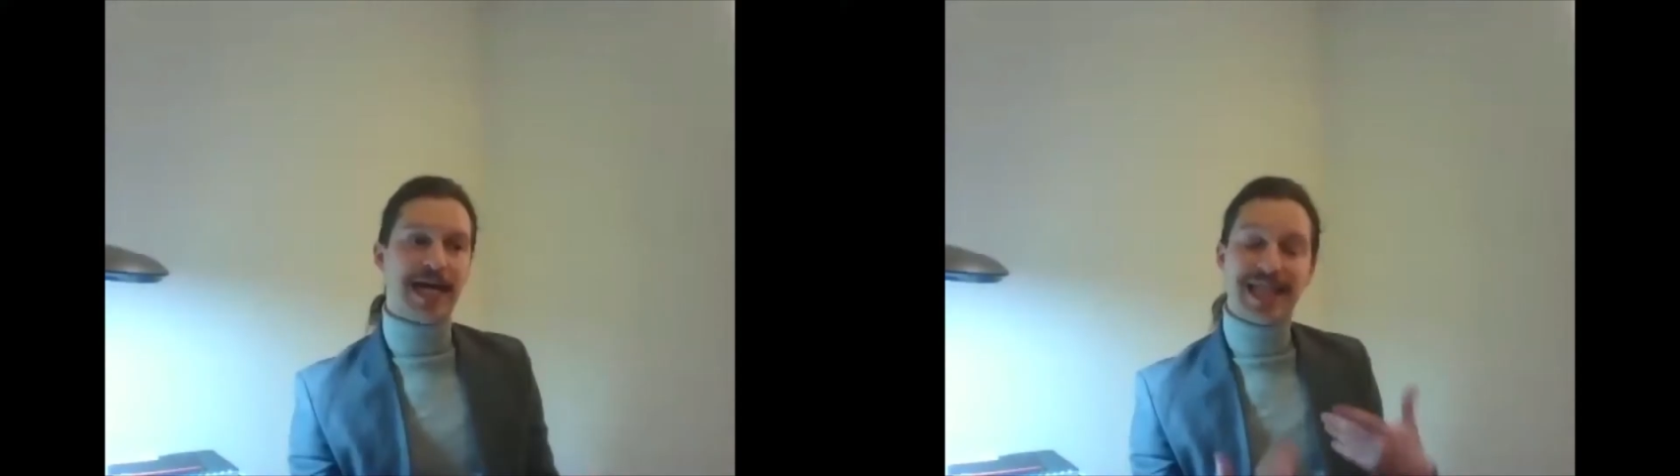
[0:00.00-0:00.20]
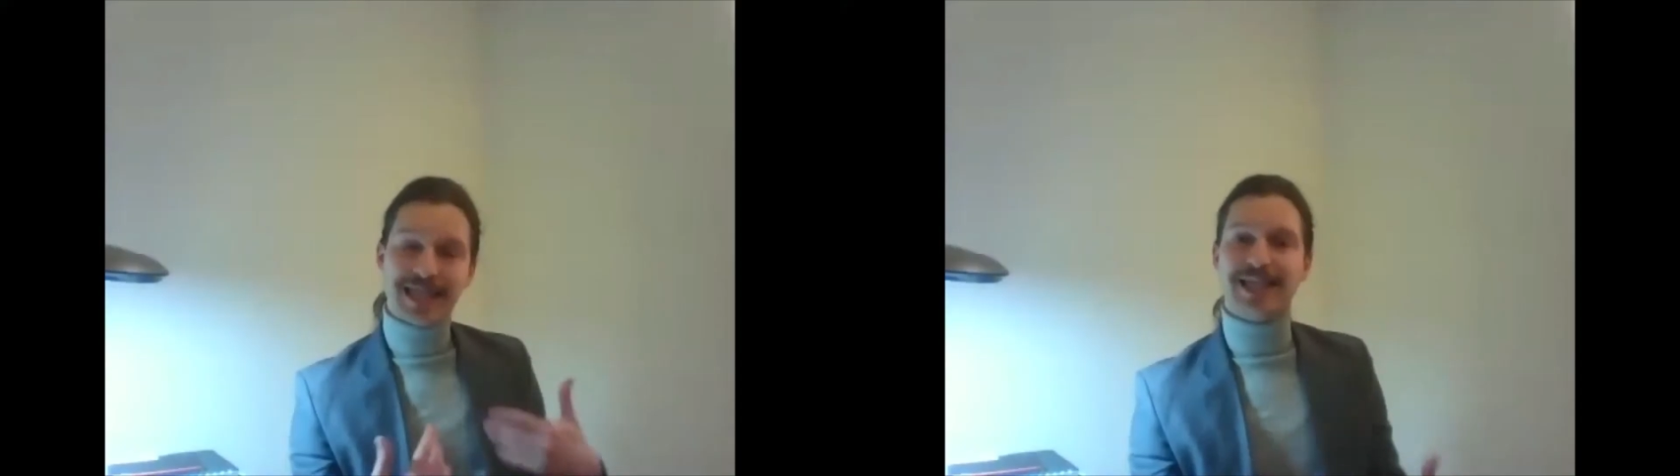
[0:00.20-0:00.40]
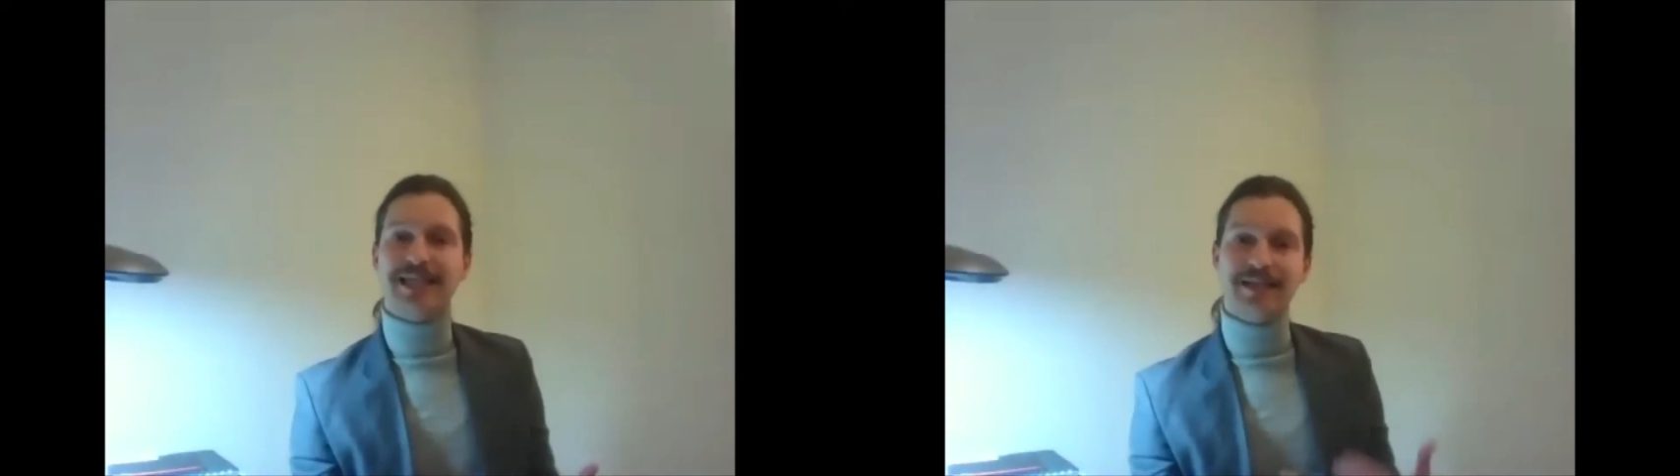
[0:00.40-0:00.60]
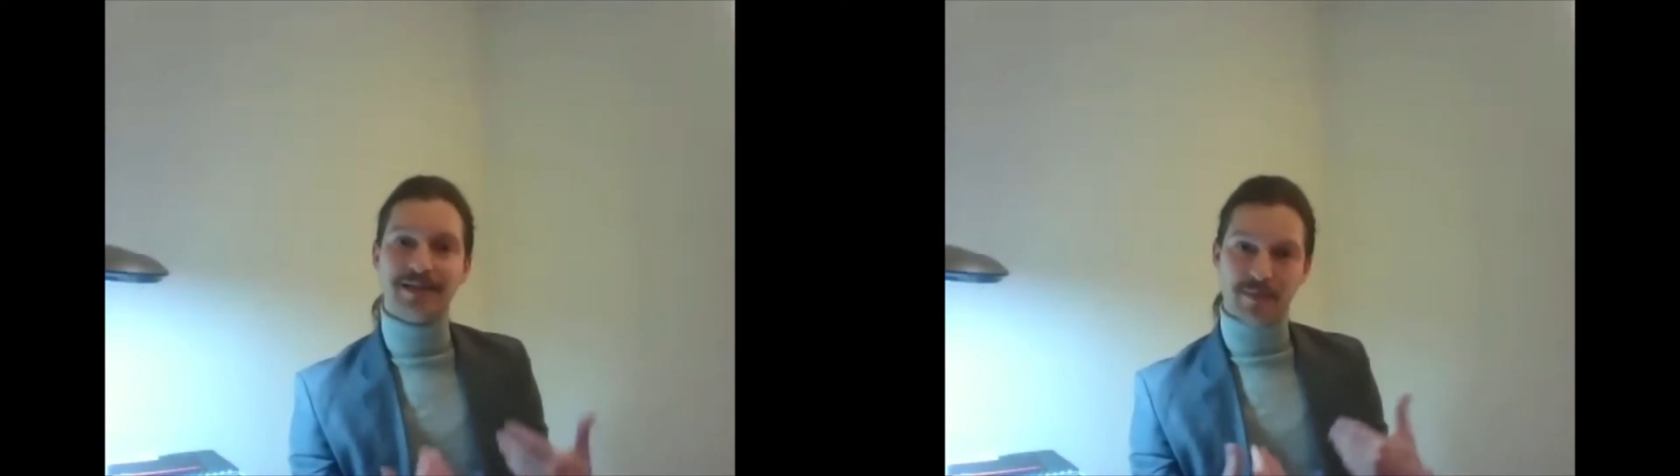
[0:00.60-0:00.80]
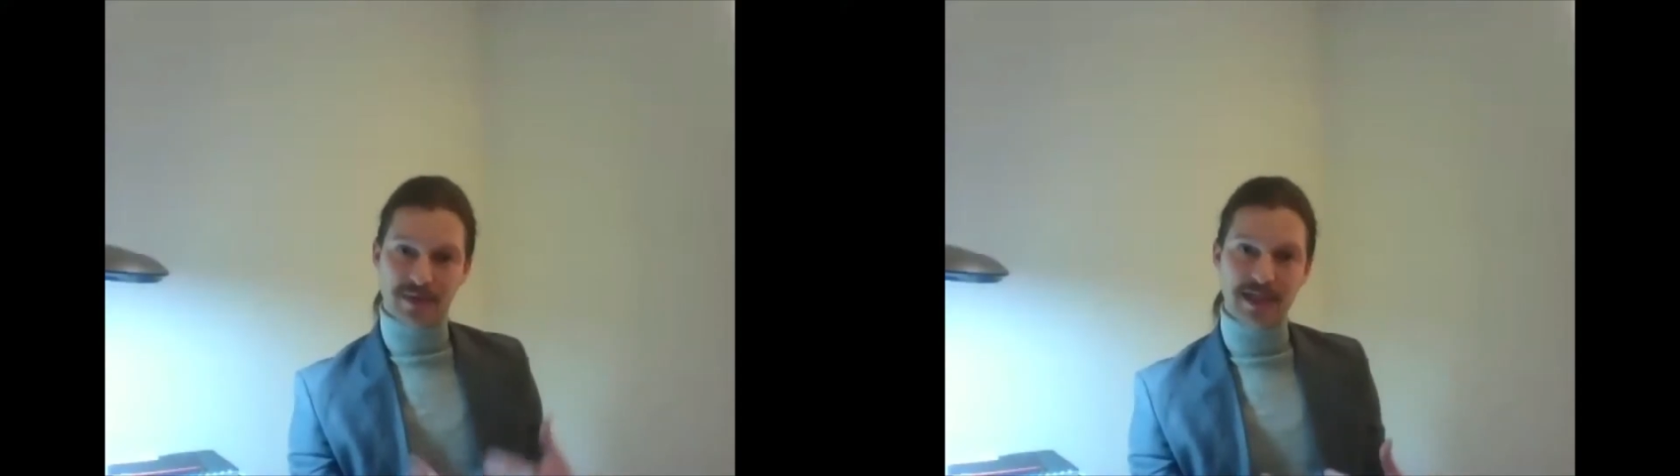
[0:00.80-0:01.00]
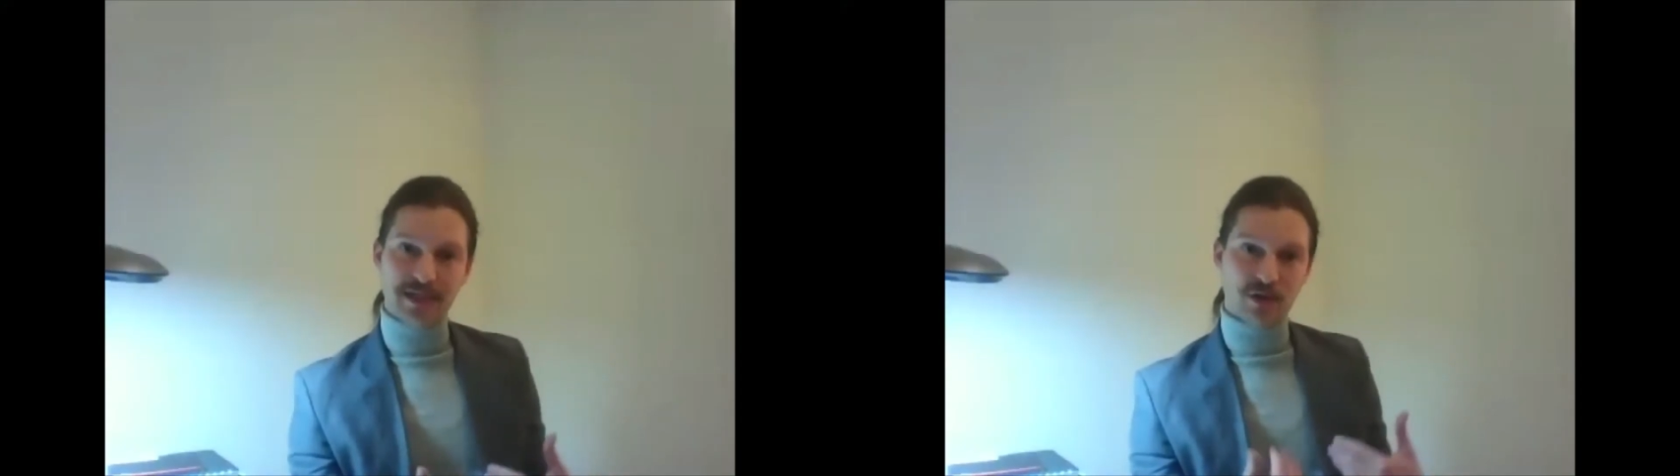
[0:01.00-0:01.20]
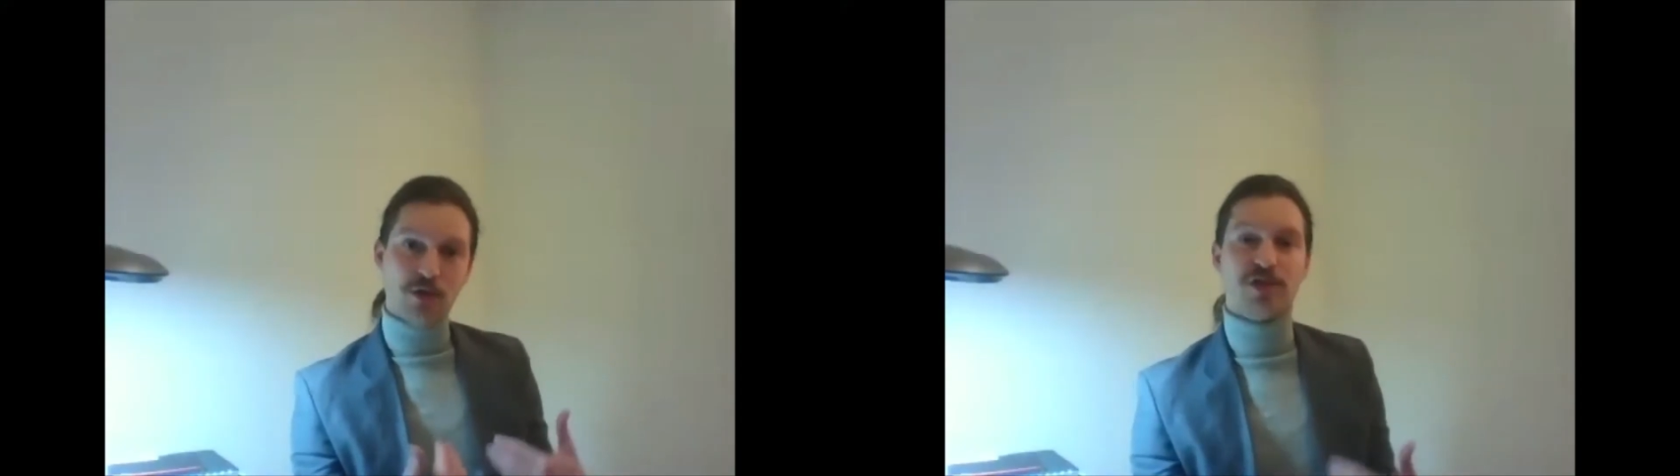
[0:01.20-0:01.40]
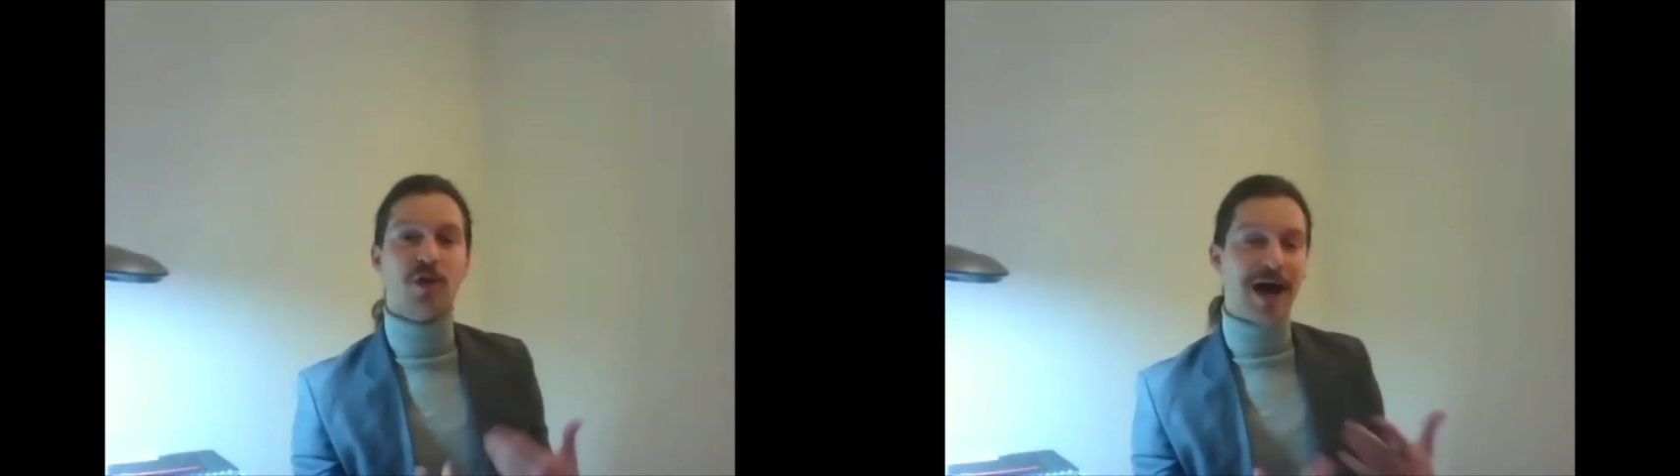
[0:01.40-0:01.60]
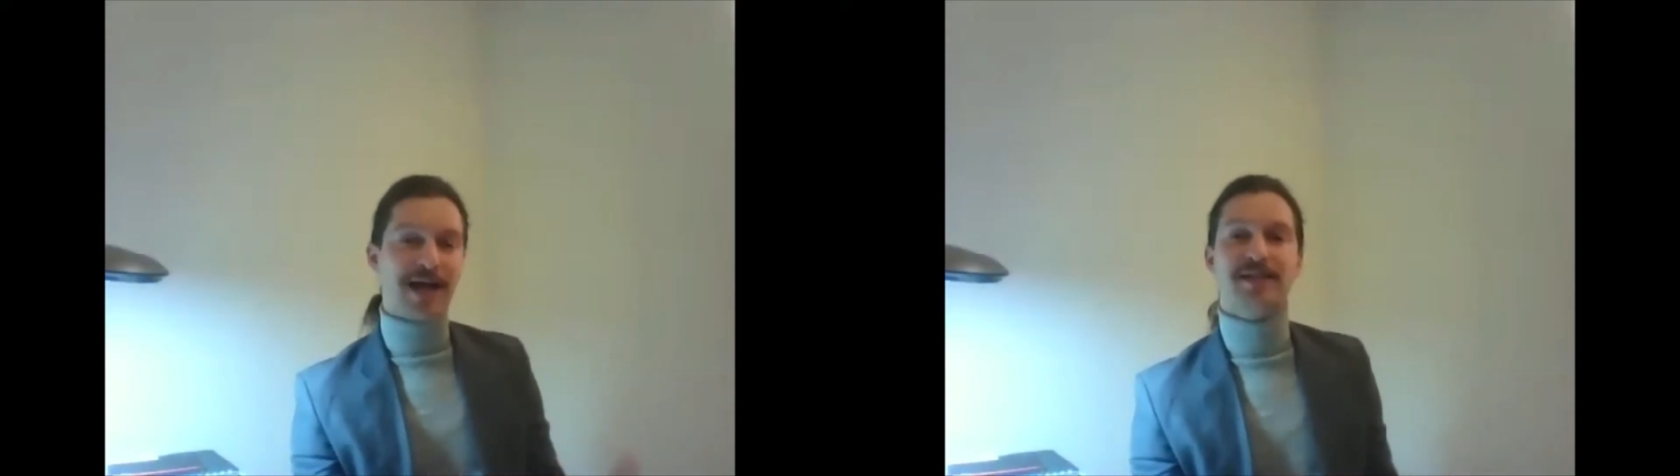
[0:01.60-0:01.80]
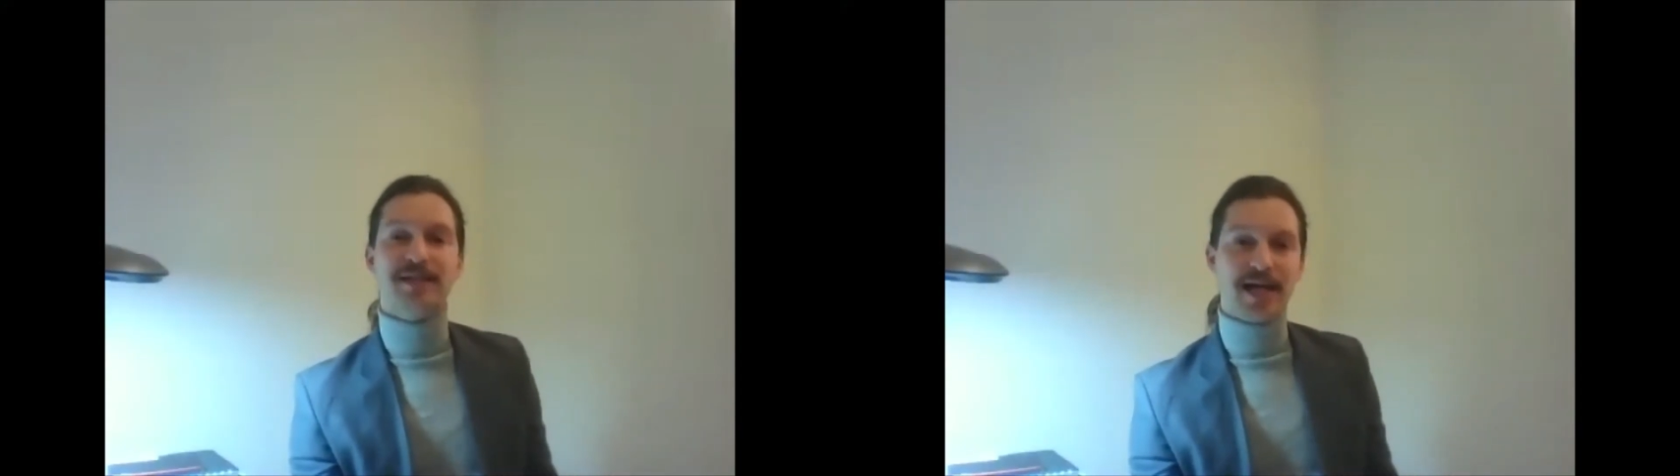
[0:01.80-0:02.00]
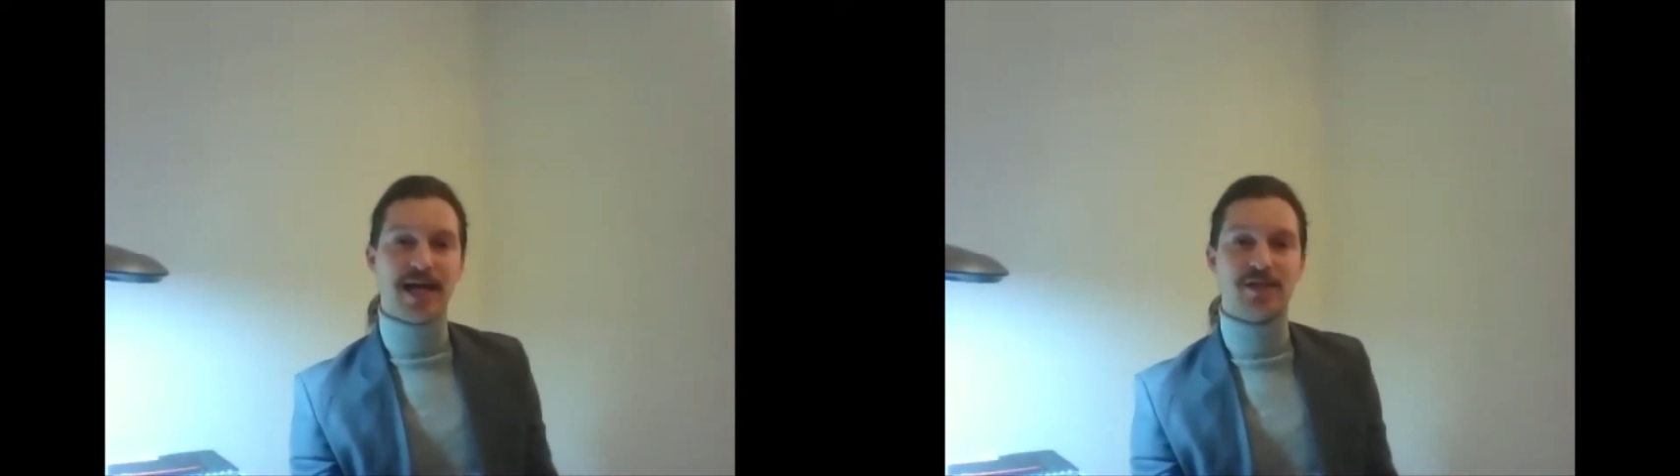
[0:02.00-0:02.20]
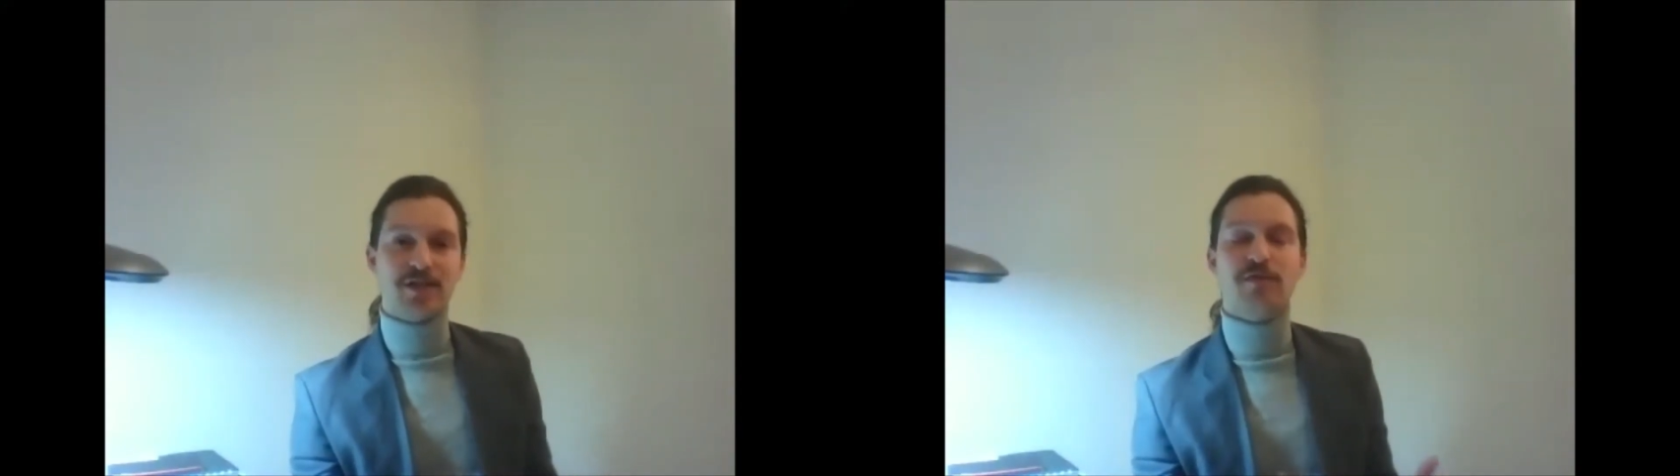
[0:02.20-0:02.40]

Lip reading: ethnically Lebanese also added to that.